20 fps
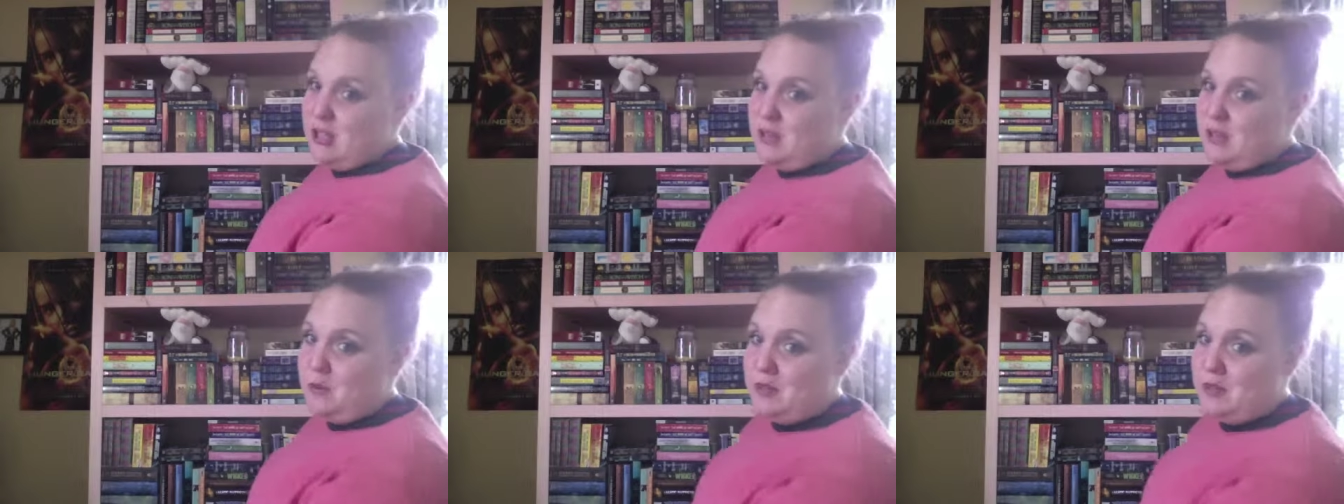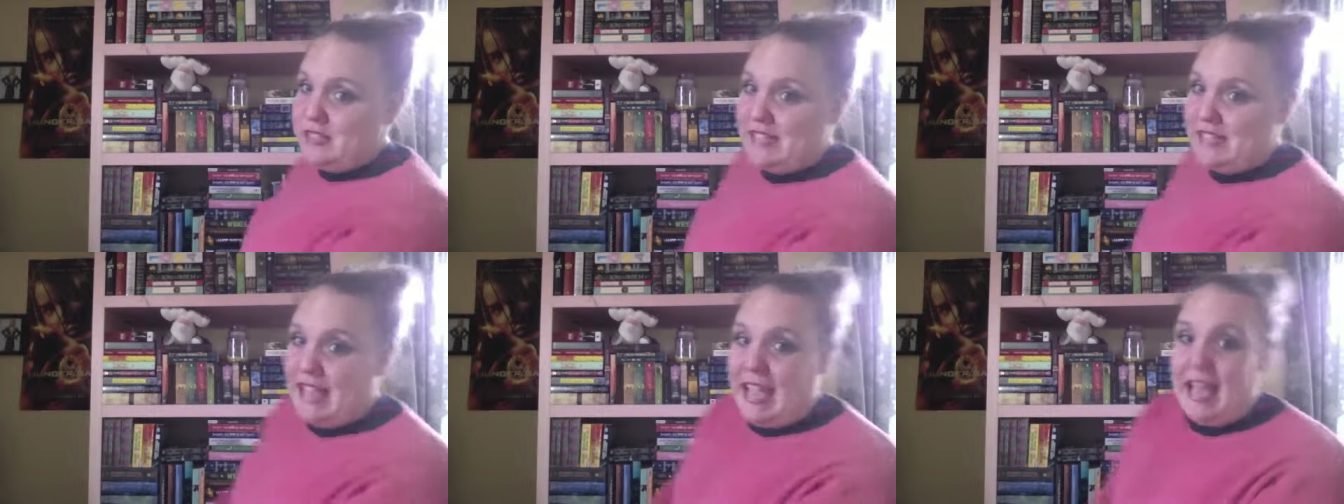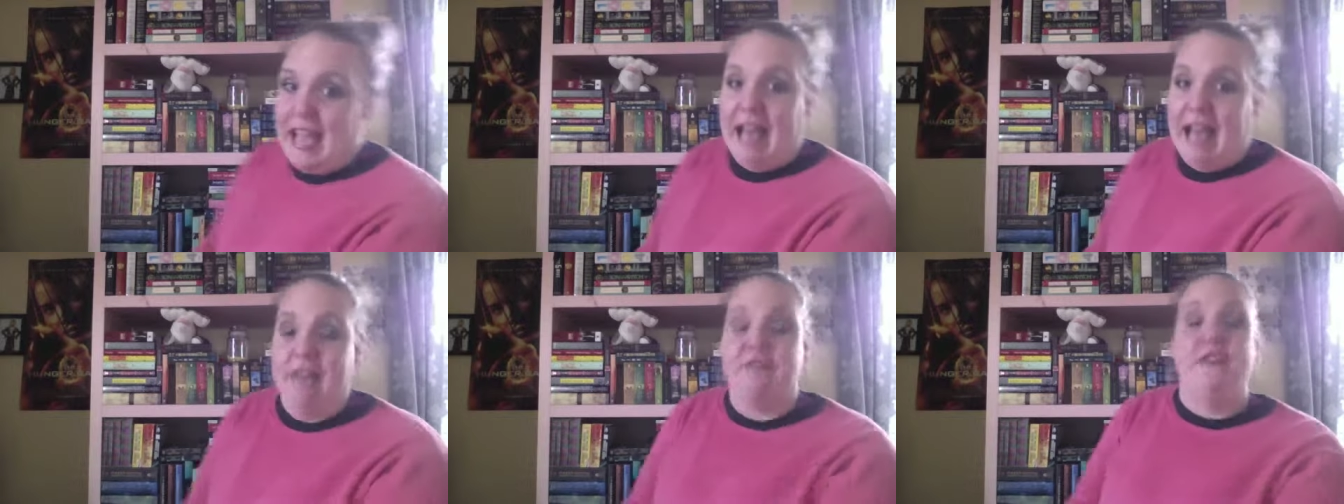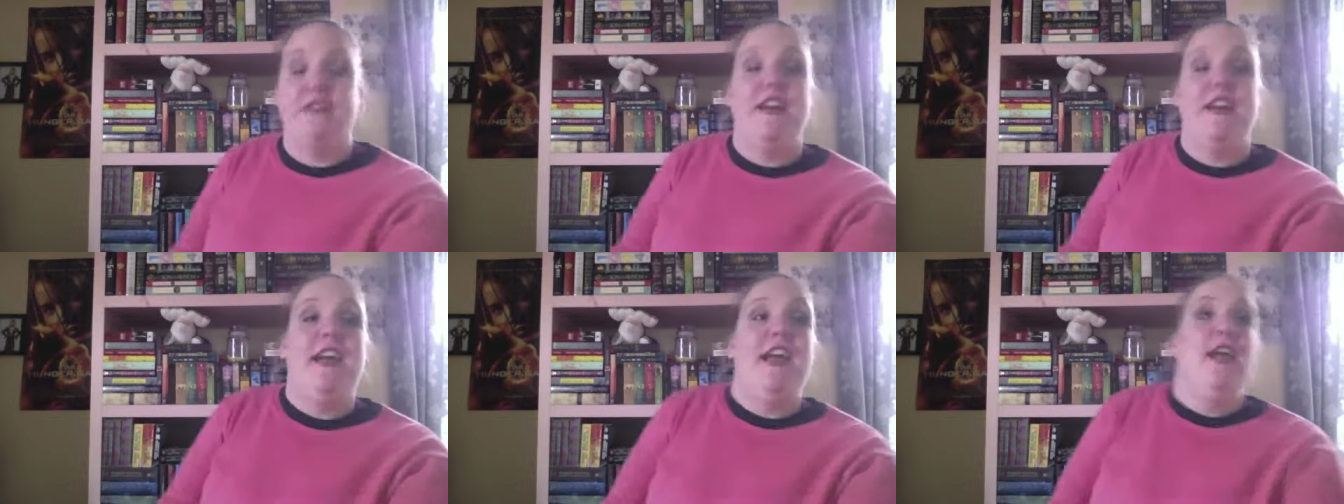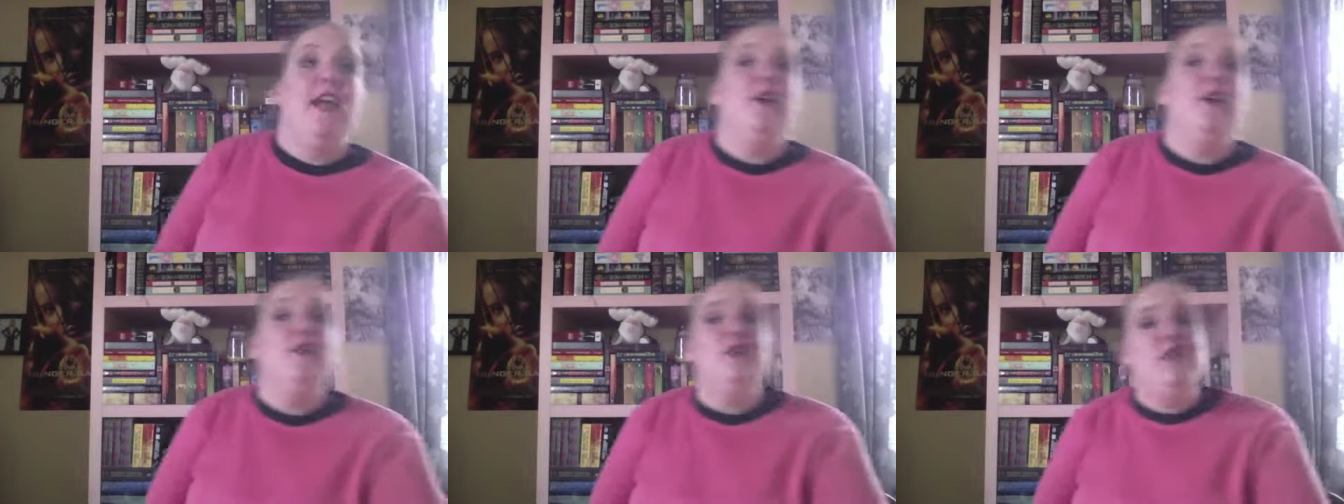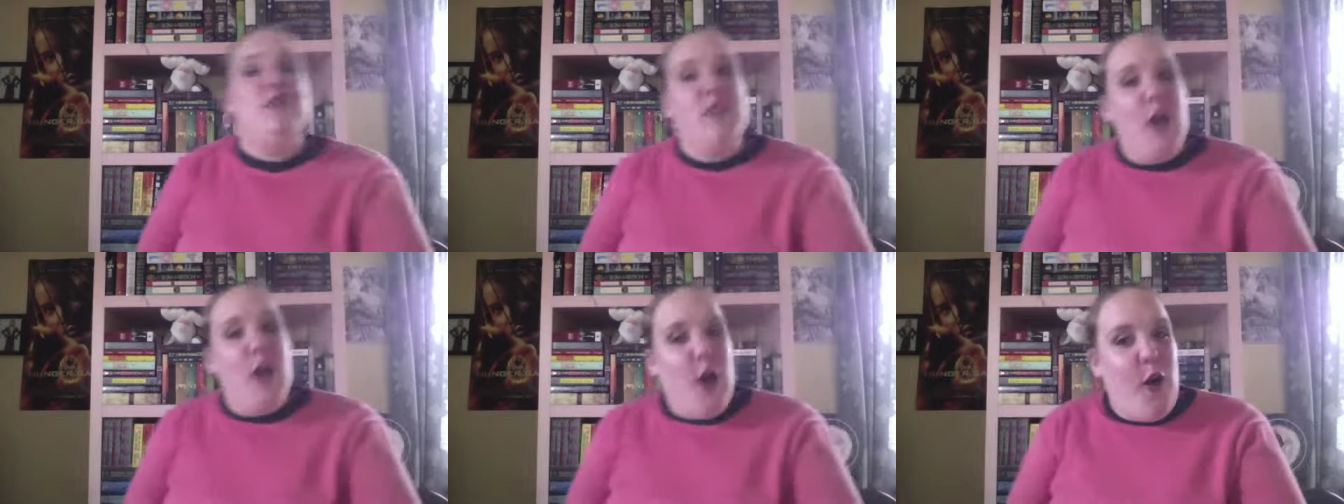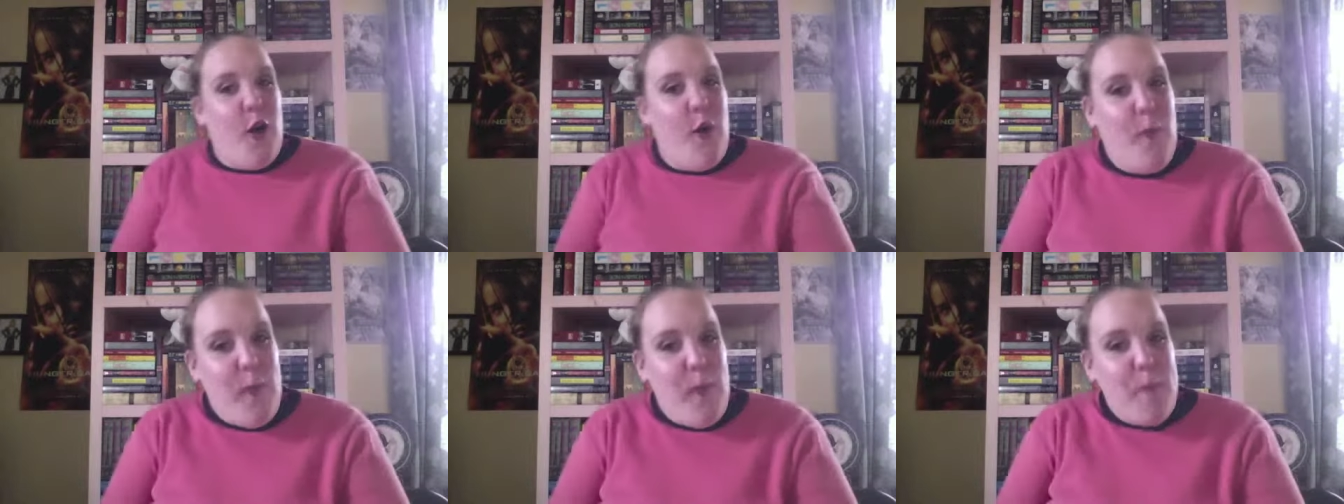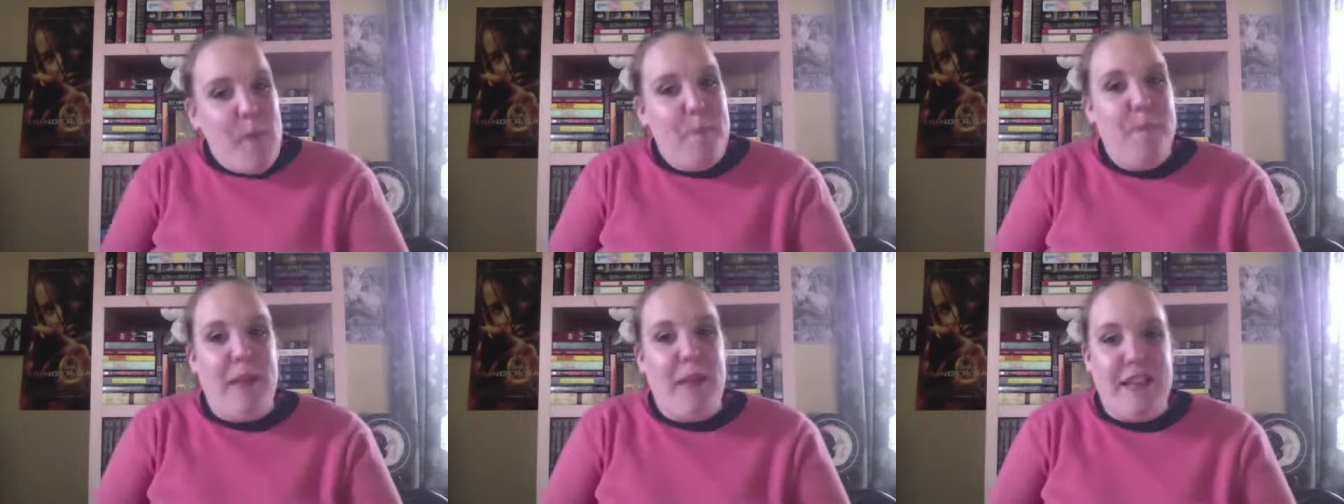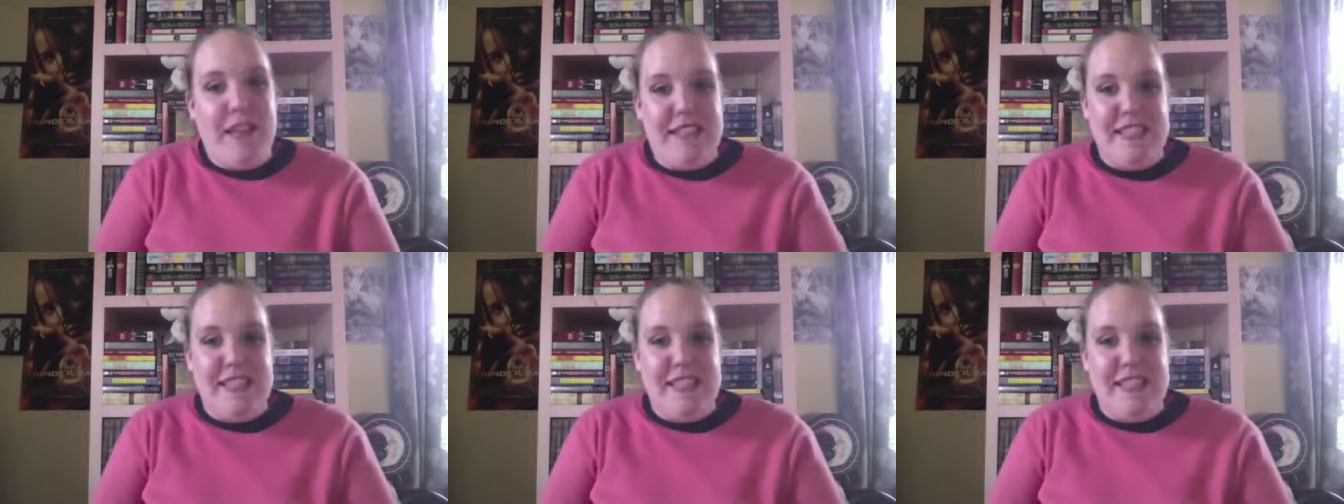is all the ones I have. So